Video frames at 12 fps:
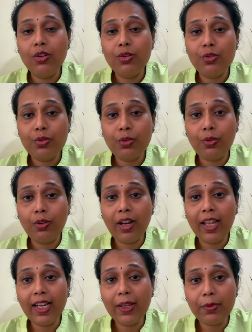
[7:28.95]
So,
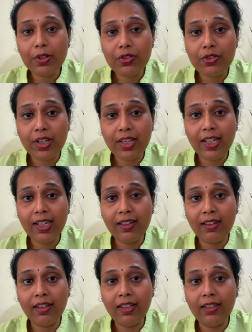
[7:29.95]
like I was sharing
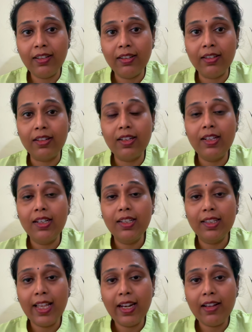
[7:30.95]
earlier,
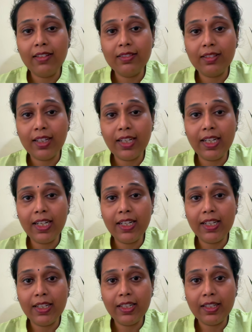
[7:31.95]
there are
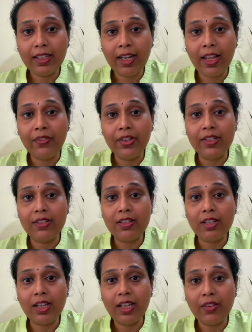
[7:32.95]
three
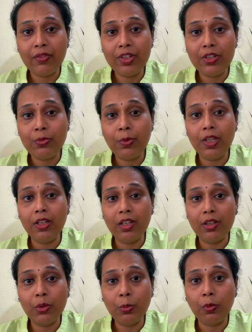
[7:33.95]
levels which we
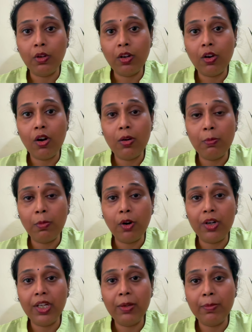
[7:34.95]
need to work on
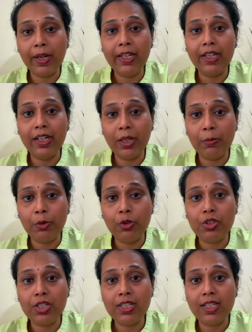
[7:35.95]
body, mind, and
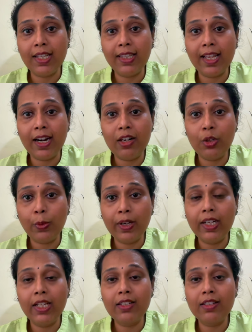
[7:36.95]
emotions, and there are
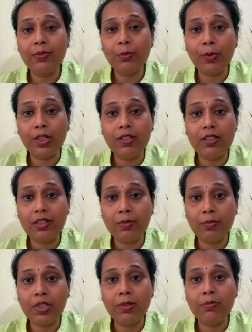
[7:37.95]
21
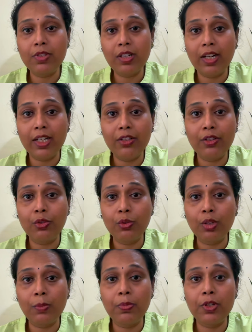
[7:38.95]
symptoms related
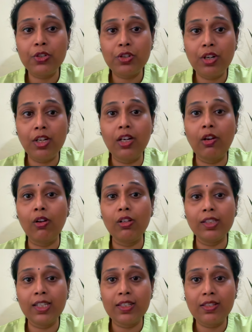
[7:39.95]
to depression in
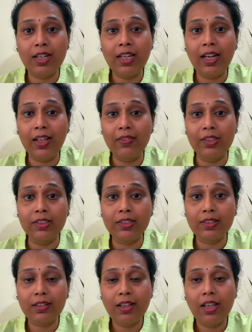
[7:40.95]
all these three levels.